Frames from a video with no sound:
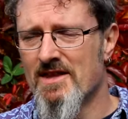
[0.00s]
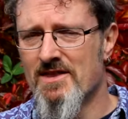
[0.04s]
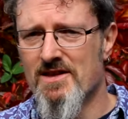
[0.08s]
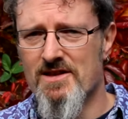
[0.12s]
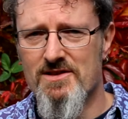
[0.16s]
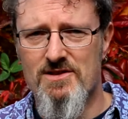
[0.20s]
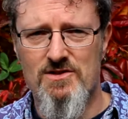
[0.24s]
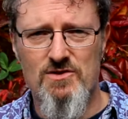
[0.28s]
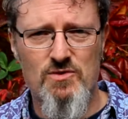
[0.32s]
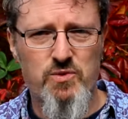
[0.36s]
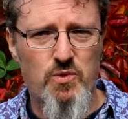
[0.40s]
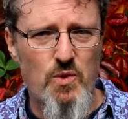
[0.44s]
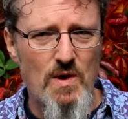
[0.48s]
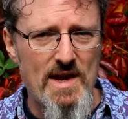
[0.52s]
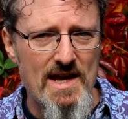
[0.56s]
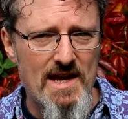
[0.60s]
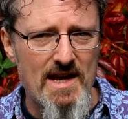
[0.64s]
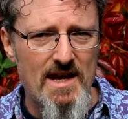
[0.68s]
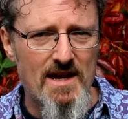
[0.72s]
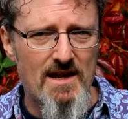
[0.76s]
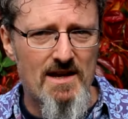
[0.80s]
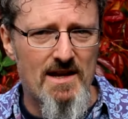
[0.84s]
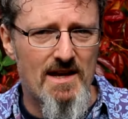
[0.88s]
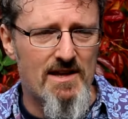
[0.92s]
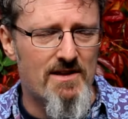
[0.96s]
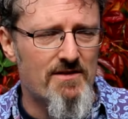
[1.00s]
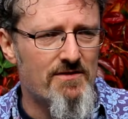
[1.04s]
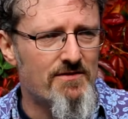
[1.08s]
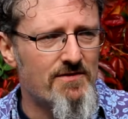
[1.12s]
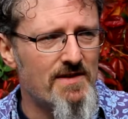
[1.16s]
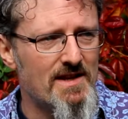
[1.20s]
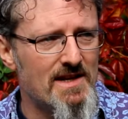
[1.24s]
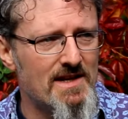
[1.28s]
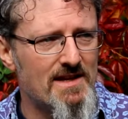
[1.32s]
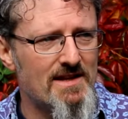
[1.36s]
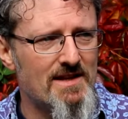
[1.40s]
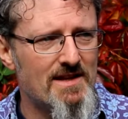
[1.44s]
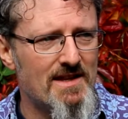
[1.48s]
The tweaking and the
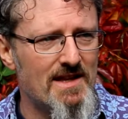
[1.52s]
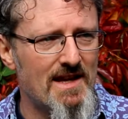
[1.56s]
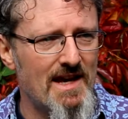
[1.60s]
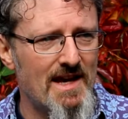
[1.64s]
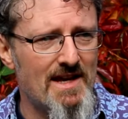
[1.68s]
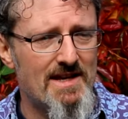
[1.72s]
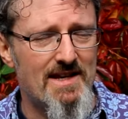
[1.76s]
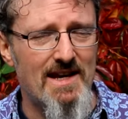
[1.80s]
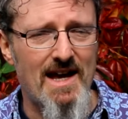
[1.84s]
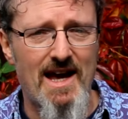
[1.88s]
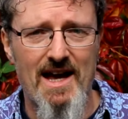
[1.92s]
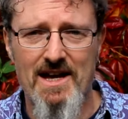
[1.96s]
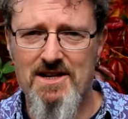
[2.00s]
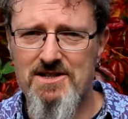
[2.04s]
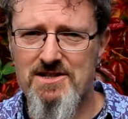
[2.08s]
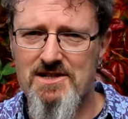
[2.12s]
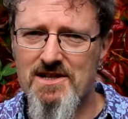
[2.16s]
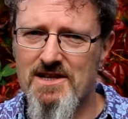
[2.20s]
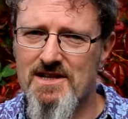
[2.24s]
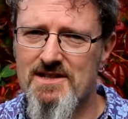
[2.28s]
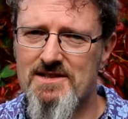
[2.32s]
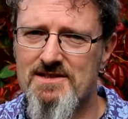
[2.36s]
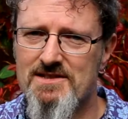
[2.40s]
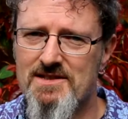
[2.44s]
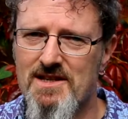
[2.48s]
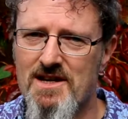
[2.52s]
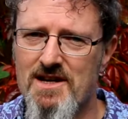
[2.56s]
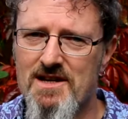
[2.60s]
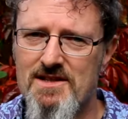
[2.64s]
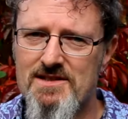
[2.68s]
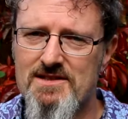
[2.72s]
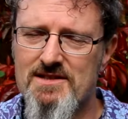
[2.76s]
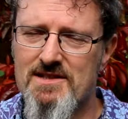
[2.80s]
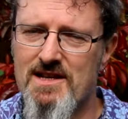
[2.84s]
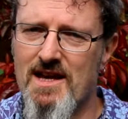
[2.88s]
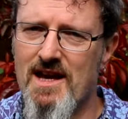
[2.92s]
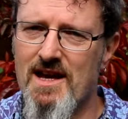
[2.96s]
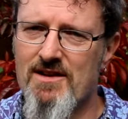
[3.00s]
fiddling at the end actually
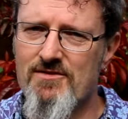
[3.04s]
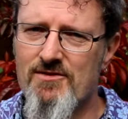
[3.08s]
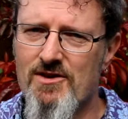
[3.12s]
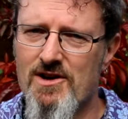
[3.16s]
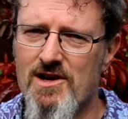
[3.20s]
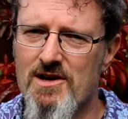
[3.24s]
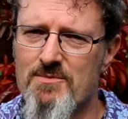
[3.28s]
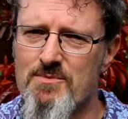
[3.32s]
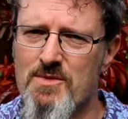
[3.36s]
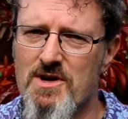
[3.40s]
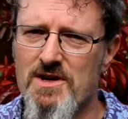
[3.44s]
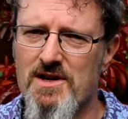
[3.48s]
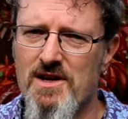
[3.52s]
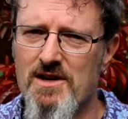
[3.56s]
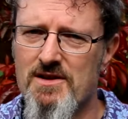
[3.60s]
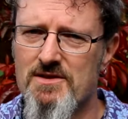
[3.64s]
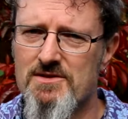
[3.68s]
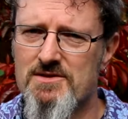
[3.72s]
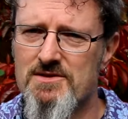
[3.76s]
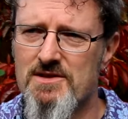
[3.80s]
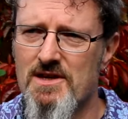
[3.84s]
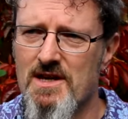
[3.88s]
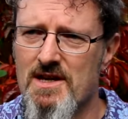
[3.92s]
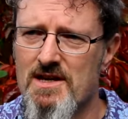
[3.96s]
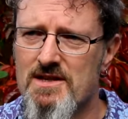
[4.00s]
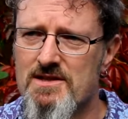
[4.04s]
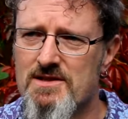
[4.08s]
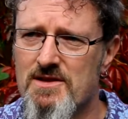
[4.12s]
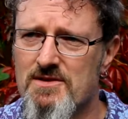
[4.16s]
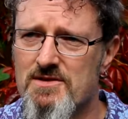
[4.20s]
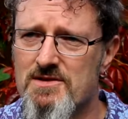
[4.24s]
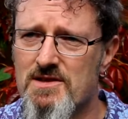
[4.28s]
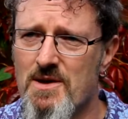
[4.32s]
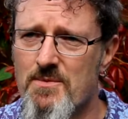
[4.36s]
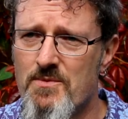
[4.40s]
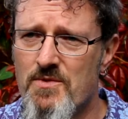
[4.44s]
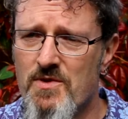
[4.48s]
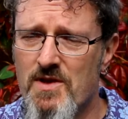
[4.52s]
starts getting right up my nose. So
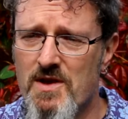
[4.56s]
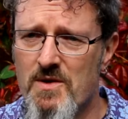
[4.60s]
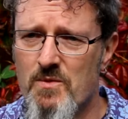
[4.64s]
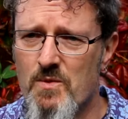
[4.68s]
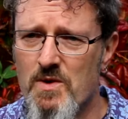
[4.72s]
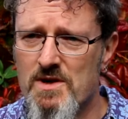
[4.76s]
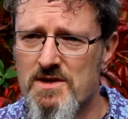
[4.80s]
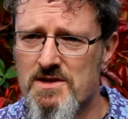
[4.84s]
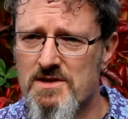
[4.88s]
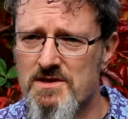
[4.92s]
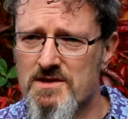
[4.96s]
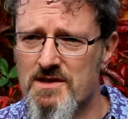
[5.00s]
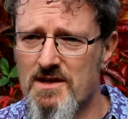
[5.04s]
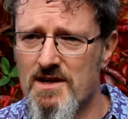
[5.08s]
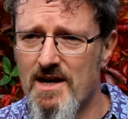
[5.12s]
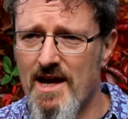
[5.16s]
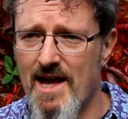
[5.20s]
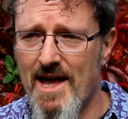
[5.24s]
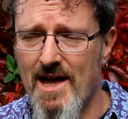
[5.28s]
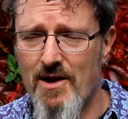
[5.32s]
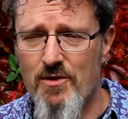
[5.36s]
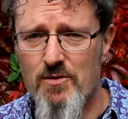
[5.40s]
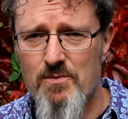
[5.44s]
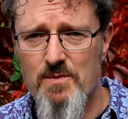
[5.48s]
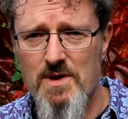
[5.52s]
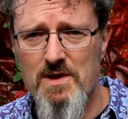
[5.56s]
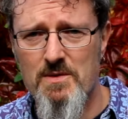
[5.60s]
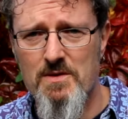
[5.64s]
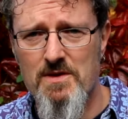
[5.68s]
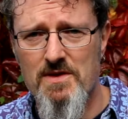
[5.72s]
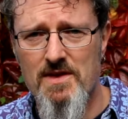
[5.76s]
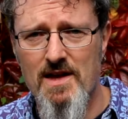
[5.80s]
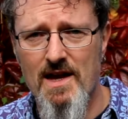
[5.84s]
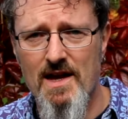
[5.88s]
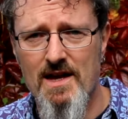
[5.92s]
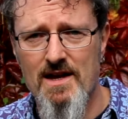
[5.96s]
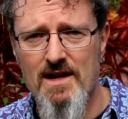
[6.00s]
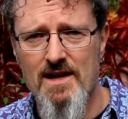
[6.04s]
something which is going to help me
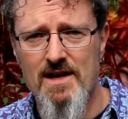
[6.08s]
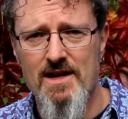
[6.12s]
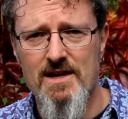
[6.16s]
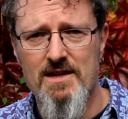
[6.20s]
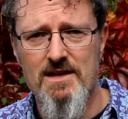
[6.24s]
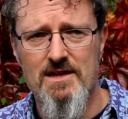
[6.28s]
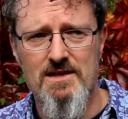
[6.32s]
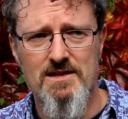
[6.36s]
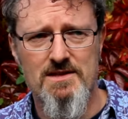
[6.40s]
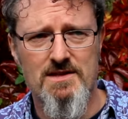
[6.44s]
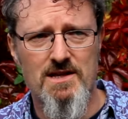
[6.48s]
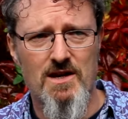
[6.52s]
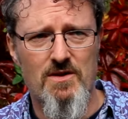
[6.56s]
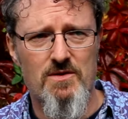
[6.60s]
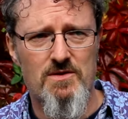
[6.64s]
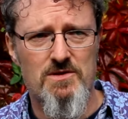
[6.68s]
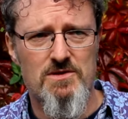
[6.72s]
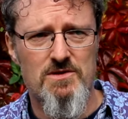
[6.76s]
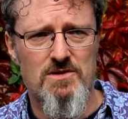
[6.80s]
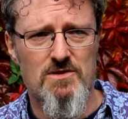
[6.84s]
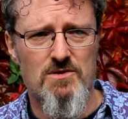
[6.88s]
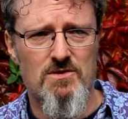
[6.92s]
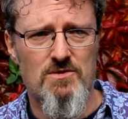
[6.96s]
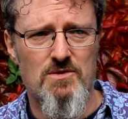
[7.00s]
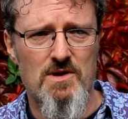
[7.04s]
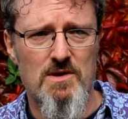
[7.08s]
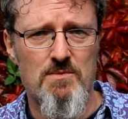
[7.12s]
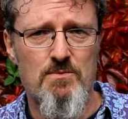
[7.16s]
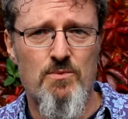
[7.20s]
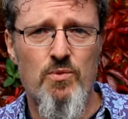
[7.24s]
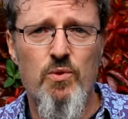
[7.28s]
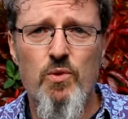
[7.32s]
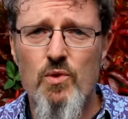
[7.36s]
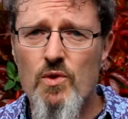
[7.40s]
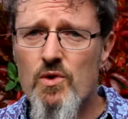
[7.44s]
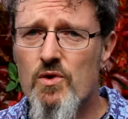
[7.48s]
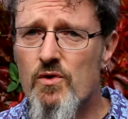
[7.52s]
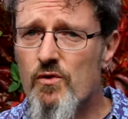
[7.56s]
with that is going to
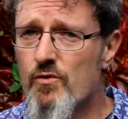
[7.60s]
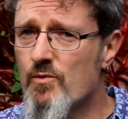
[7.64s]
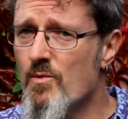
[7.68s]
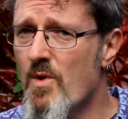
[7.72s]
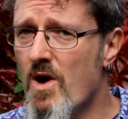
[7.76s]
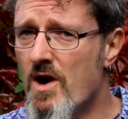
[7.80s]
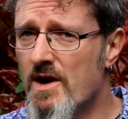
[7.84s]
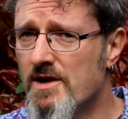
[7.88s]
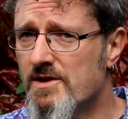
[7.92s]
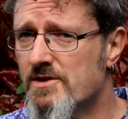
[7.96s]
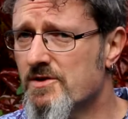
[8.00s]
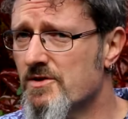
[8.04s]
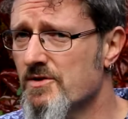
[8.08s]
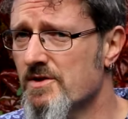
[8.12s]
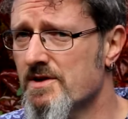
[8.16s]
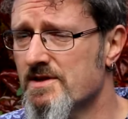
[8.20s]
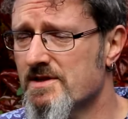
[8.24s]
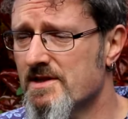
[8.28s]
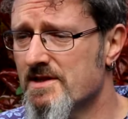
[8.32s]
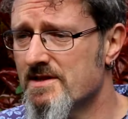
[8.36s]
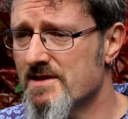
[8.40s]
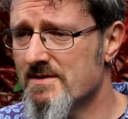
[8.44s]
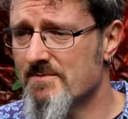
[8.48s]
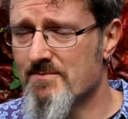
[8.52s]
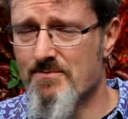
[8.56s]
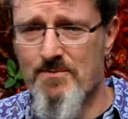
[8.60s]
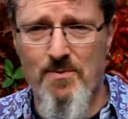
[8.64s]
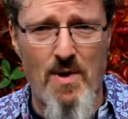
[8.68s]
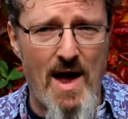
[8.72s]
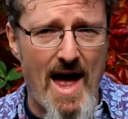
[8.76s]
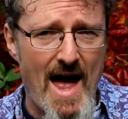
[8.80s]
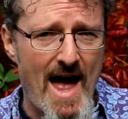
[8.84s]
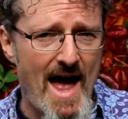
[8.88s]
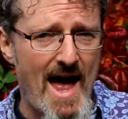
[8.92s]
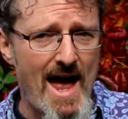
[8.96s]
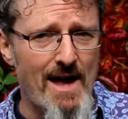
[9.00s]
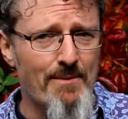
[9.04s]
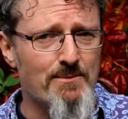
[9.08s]
improve my choices and
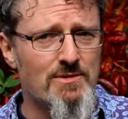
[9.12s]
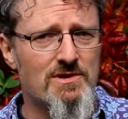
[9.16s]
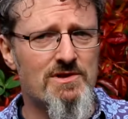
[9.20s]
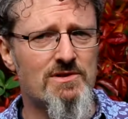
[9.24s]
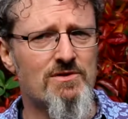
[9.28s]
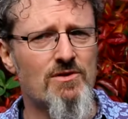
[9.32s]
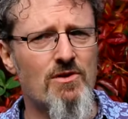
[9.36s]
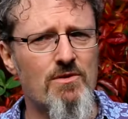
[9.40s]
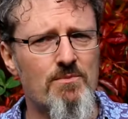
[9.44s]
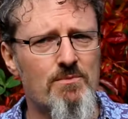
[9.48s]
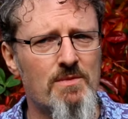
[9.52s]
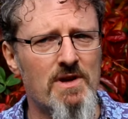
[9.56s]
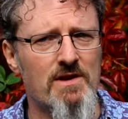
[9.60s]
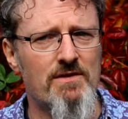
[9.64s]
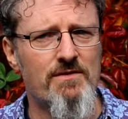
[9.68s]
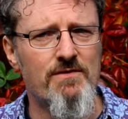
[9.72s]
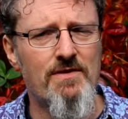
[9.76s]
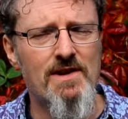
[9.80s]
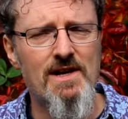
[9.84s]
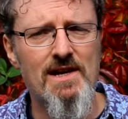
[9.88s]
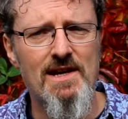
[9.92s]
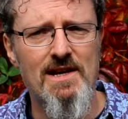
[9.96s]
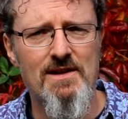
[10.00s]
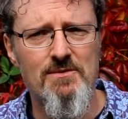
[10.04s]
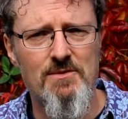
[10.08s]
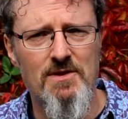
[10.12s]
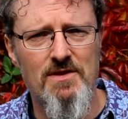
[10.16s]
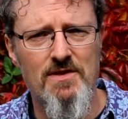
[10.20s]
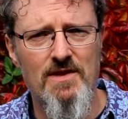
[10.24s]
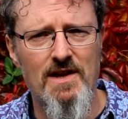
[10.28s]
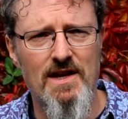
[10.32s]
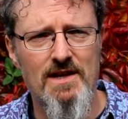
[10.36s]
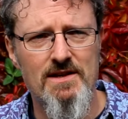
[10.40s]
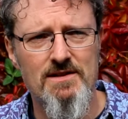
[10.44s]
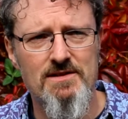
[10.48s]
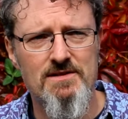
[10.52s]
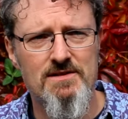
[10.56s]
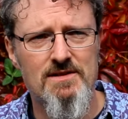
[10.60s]
perhaps stop me fiddling with
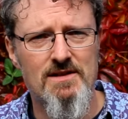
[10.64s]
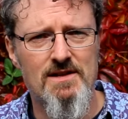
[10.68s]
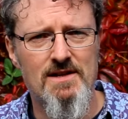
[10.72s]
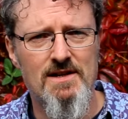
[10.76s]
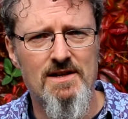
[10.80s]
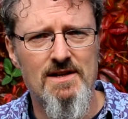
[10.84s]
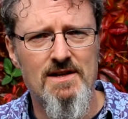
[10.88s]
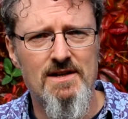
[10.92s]
things.